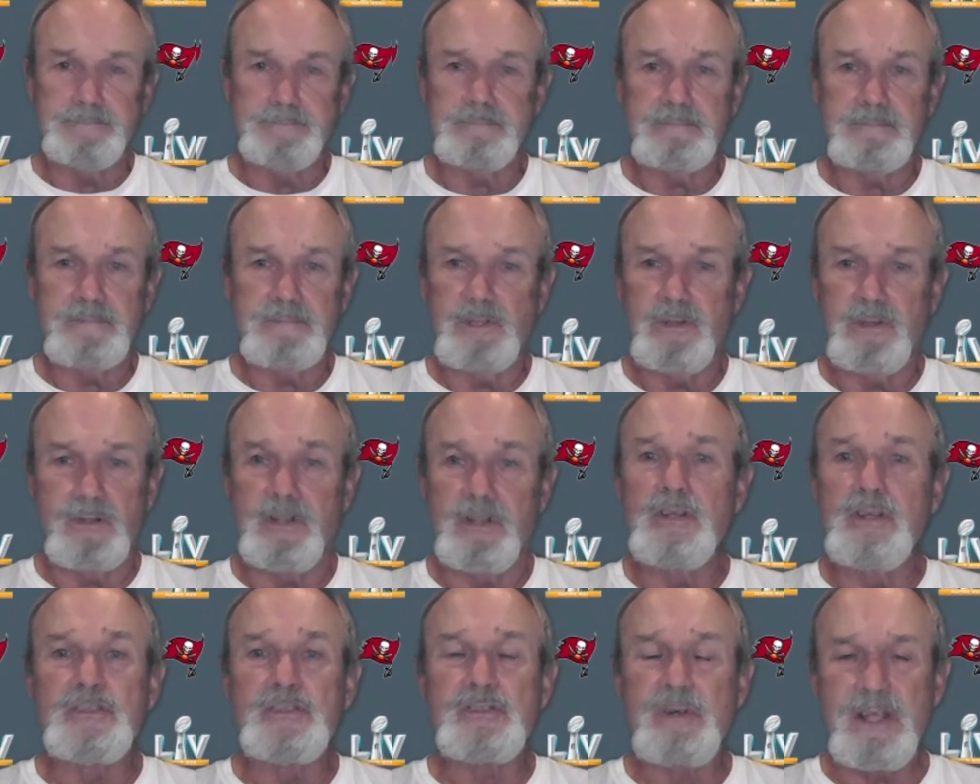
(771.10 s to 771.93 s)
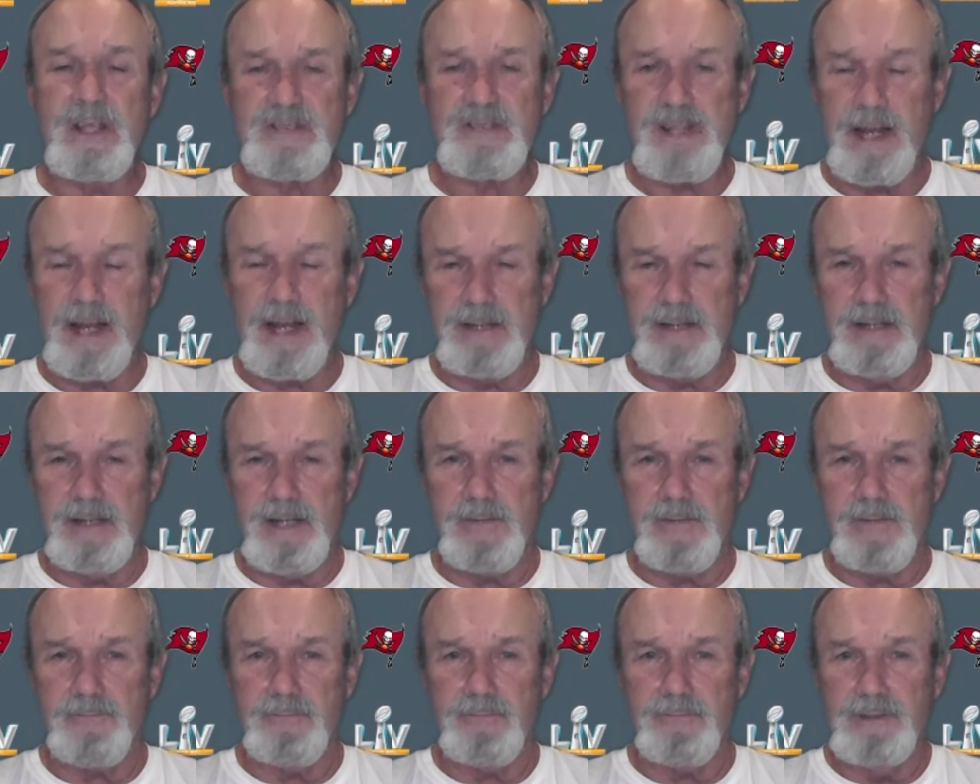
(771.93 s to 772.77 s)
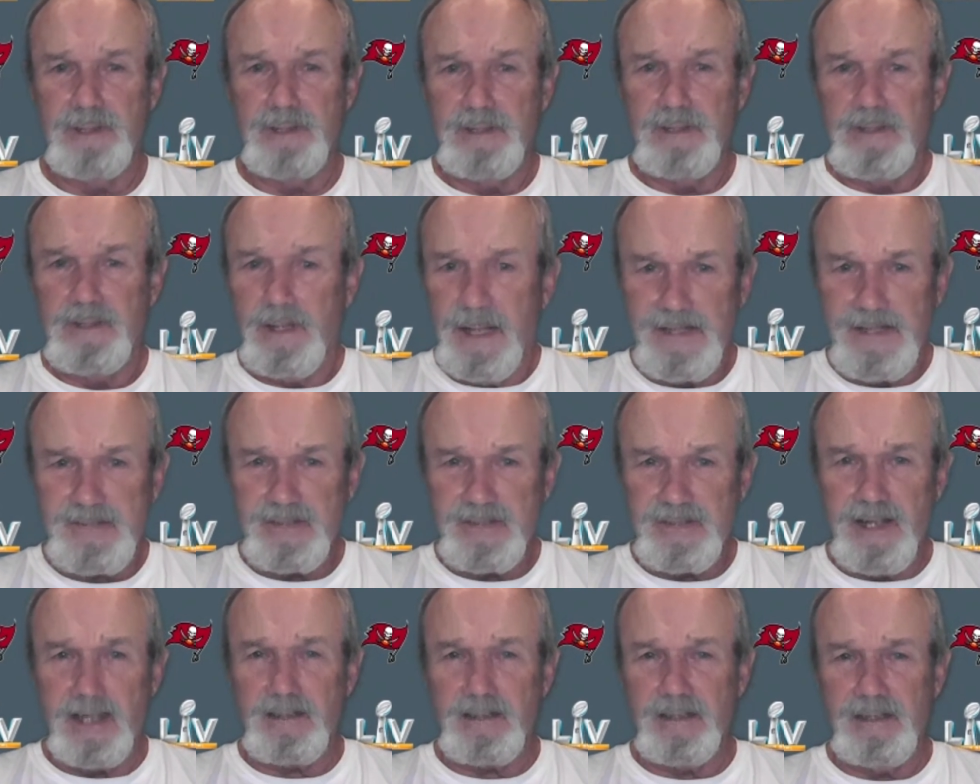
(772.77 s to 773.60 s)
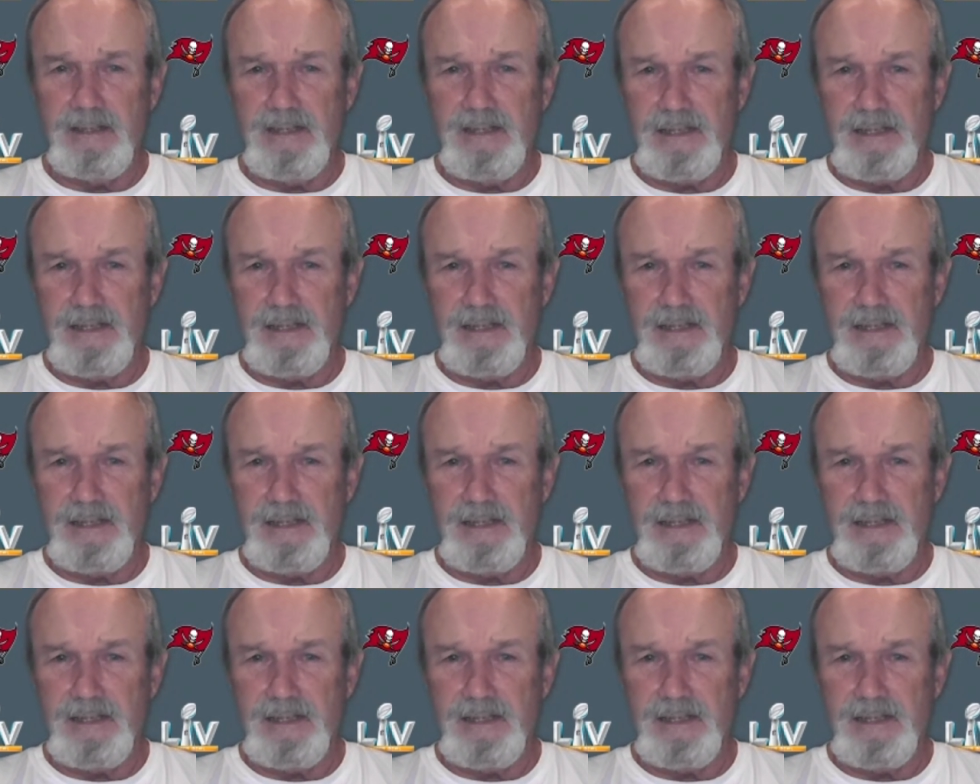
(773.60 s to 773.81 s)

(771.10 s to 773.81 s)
couldn't stress that enough. Incidentally,